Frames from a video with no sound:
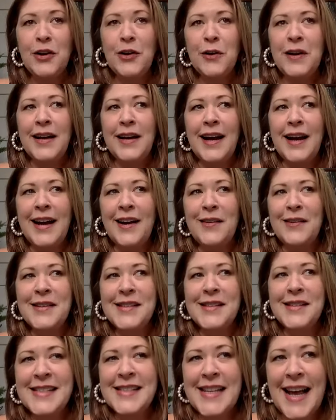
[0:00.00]
agree. I
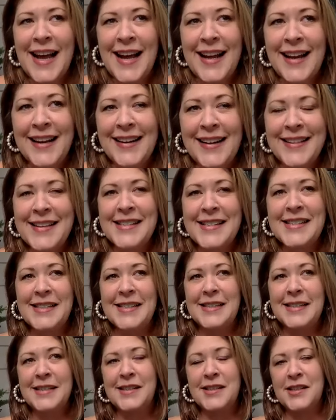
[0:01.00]
always said, and this
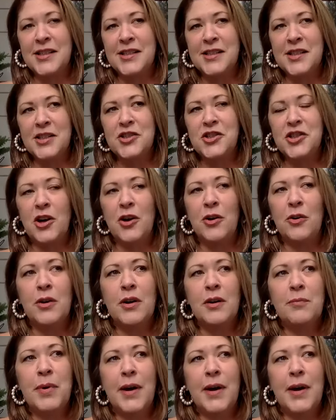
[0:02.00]
is just a joke,